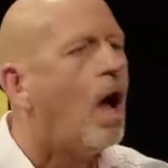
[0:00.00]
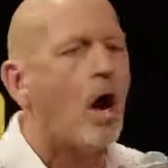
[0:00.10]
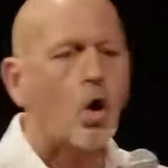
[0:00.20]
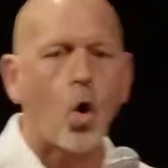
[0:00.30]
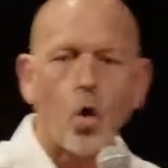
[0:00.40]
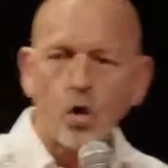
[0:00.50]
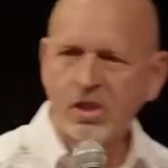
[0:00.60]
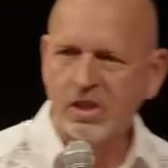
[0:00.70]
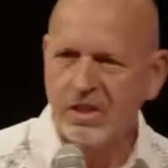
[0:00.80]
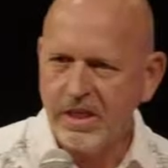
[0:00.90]
A corn
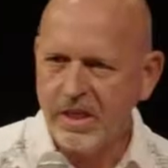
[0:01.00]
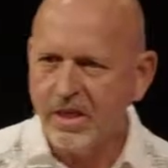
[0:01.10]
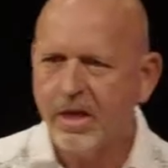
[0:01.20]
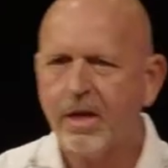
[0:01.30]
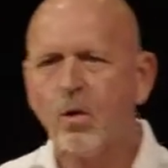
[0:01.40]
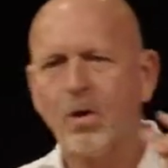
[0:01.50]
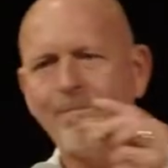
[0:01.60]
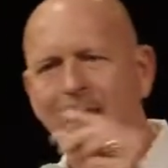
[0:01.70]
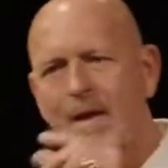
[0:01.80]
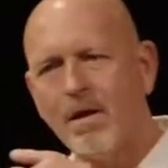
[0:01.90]
seed can only
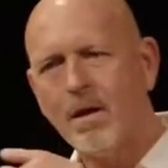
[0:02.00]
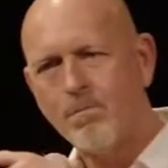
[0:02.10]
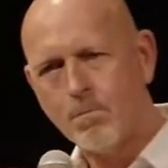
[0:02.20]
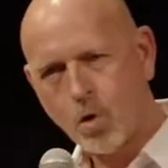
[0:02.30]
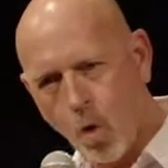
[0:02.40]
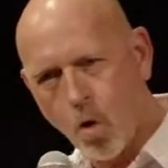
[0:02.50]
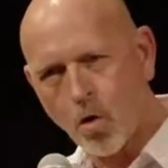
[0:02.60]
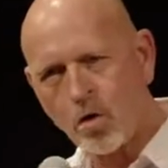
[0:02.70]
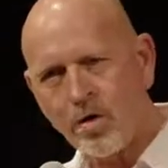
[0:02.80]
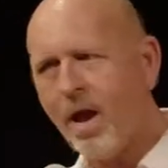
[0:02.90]
make
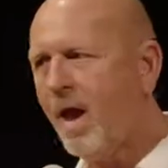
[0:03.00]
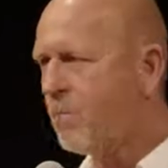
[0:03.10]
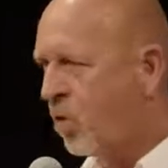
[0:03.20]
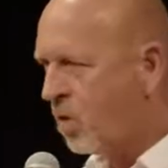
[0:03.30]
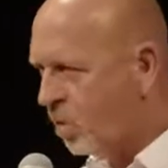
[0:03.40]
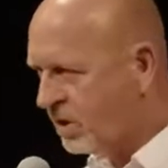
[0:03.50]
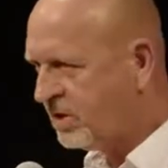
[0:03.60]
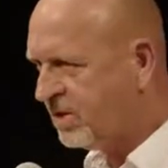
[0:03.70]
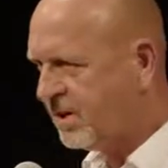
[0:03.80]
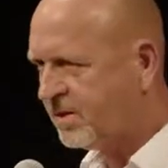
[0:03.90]
corn and more corn
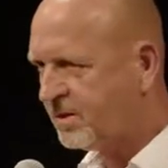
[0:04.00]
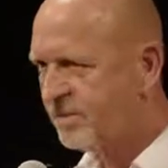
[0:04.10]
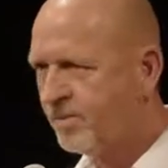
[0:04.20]
seeds.